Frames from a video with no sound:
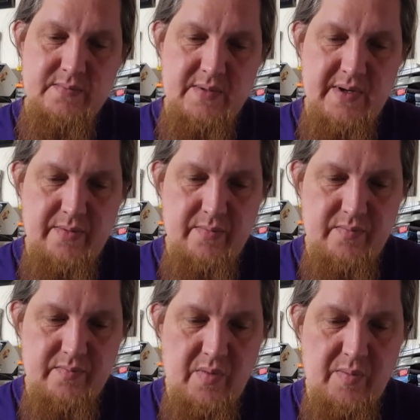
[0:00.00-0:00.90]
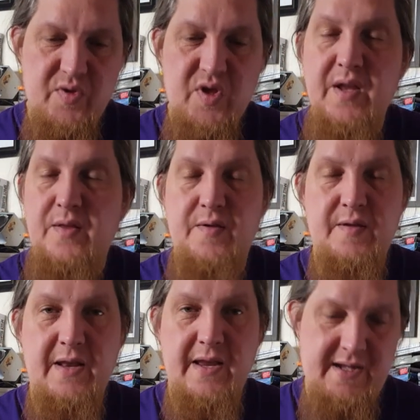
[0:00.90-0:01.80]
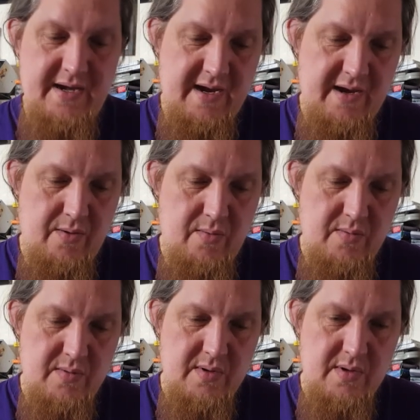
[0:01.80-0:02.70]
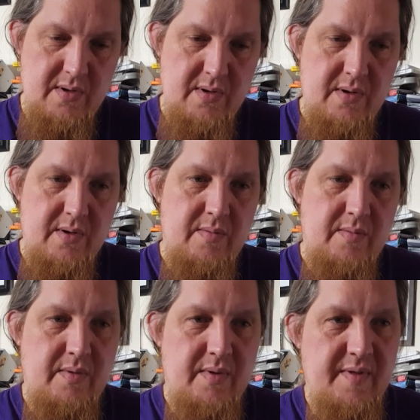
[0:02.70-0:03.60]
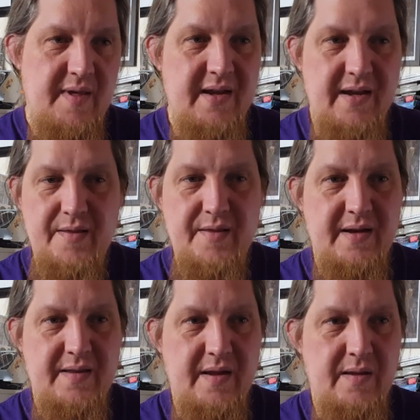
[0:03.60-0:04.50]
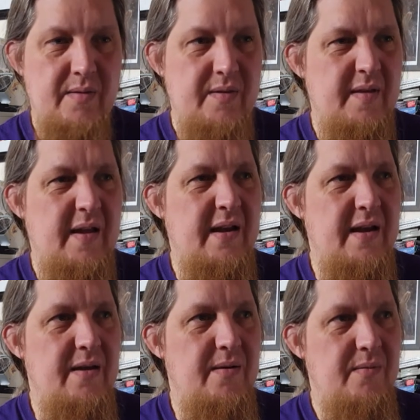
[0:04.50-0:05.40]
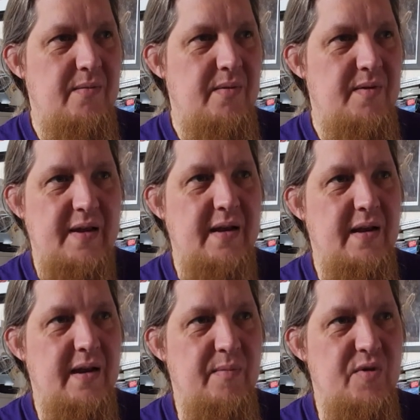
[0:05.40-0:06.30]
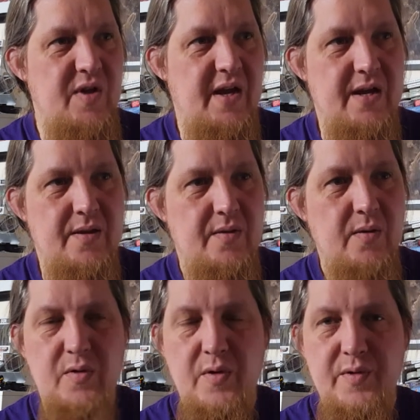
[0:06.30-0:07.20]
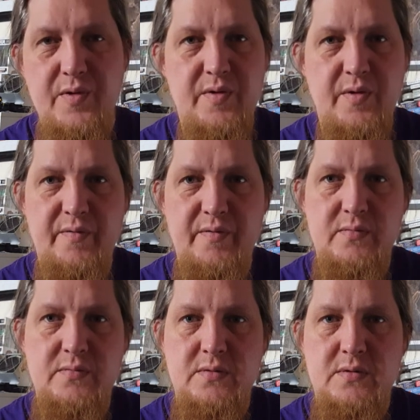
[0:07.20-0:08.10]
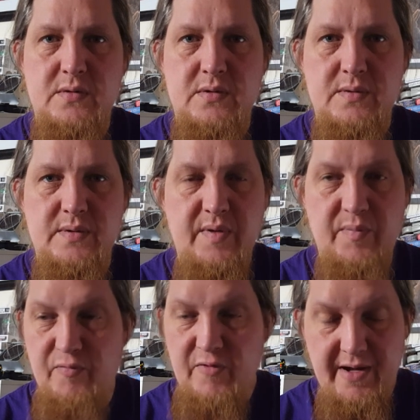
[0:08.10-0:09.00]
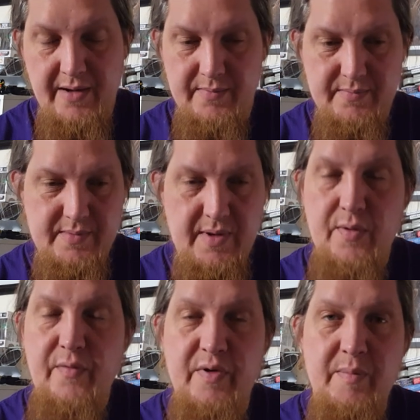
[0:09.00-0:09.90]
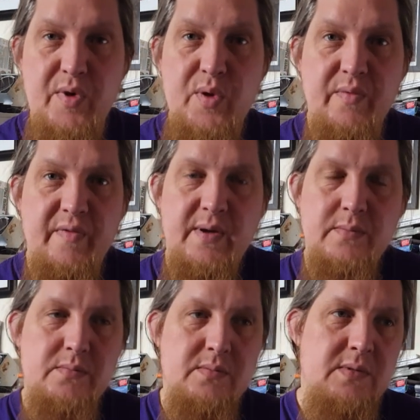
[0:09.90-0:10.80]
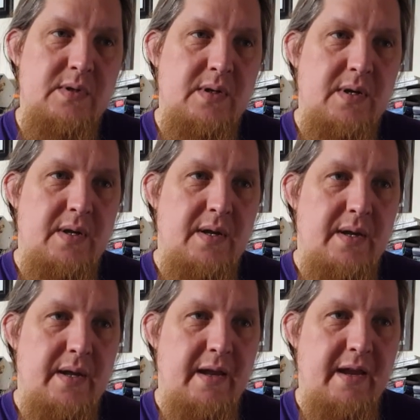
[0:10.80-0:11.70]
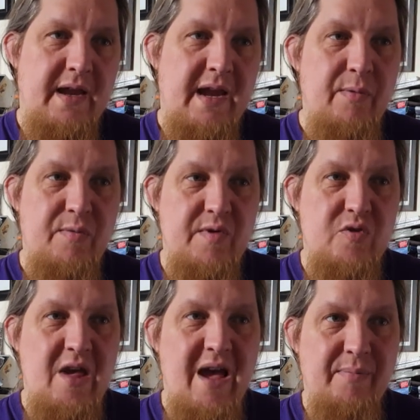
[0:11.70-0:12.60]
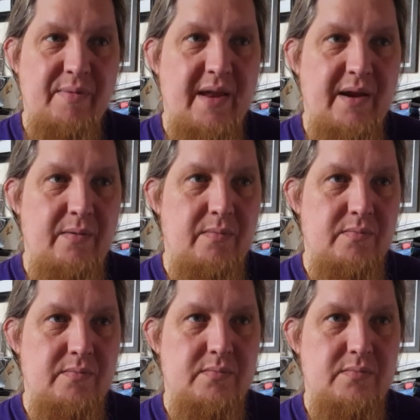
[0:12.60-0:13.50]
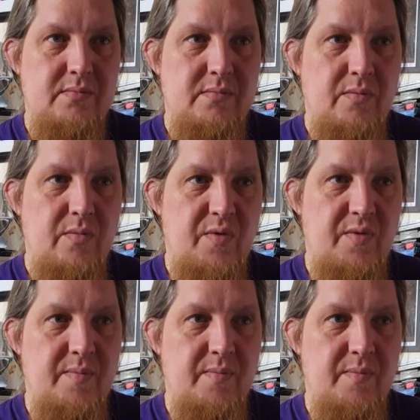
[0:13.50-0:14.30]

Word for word: you uh, what machines does he like now, designing the designing Sinclair machines, all sorts of stuff. It was brilliant. I was over the moon with it. Uh, here was a chap that was